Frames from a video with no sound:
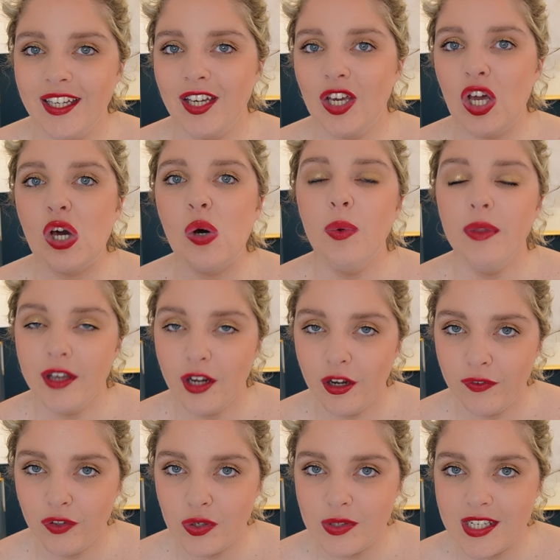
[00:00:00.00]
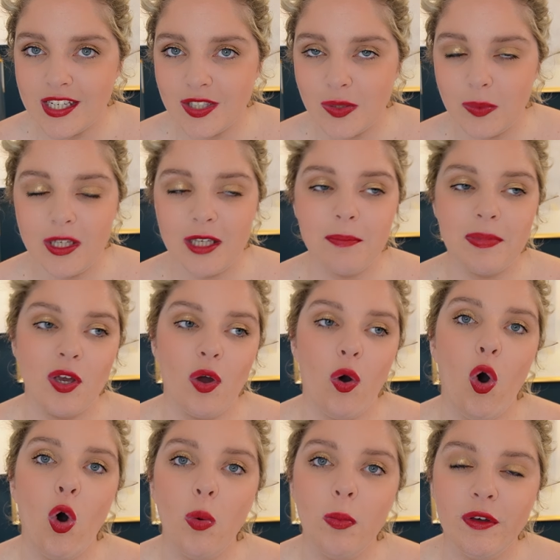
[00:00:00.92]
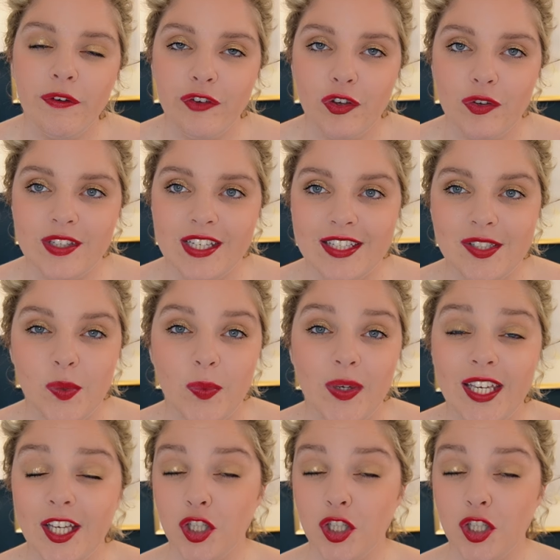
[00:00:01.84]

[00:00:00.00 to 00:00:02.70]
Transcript: I could go there a few days a week, get home a few days a week